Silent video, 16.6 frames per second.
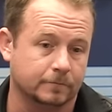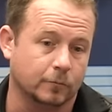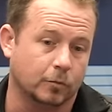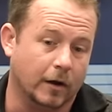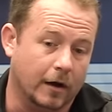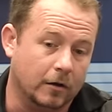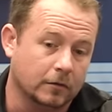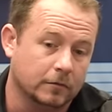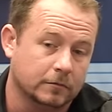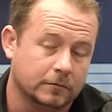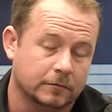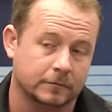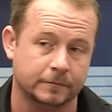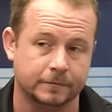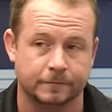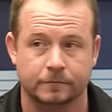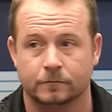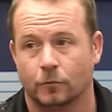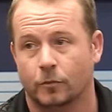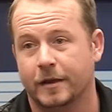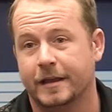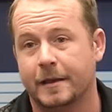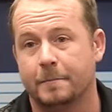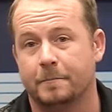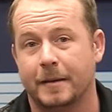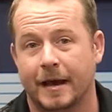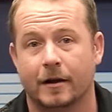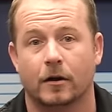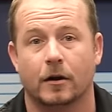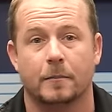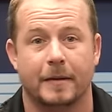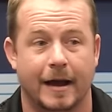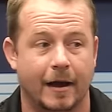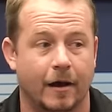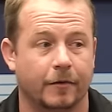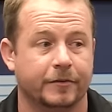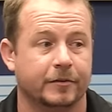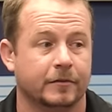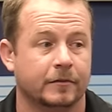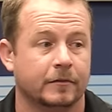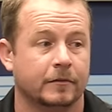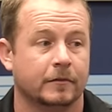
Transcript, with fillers: Well, we get better about